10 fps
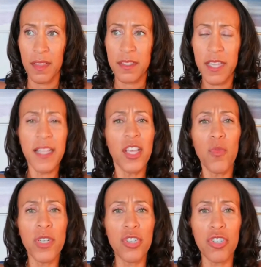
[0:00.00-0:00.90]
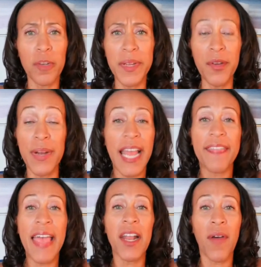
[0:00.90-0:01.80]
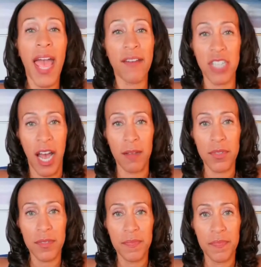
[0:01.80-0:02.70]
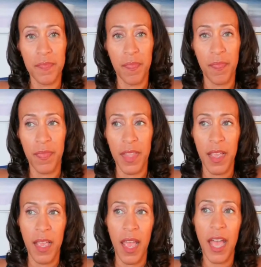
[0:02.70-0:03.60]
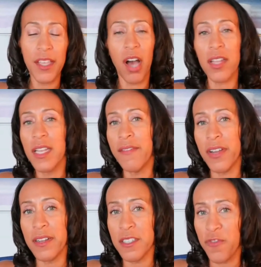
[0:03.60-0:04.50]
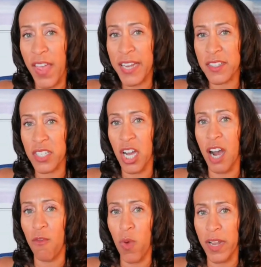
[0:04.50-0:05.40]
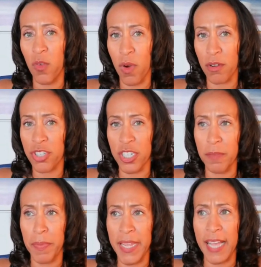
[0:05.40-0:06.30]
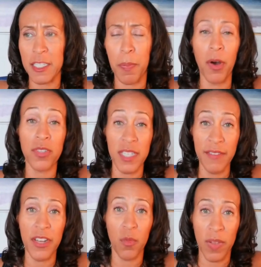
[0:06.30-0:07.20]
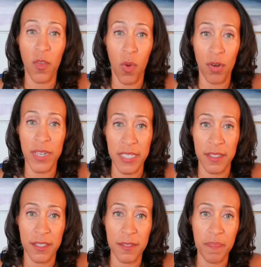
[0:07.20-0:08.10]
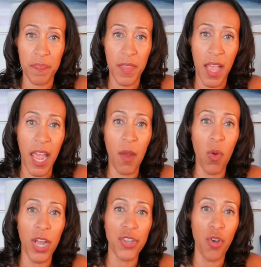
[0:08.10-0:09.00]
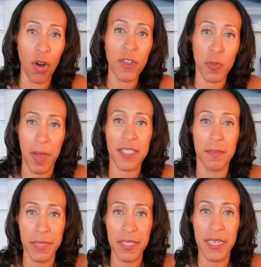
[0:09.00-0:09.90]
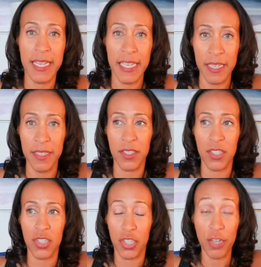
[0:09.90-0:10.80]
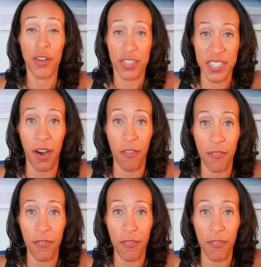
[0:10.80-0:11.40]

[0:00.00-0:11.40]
telling you what you should be doing. They don't have jobs. And y'all are living in this fantasy of what the world should be as opposed to living in what the world is and what your responsibility is to yourself.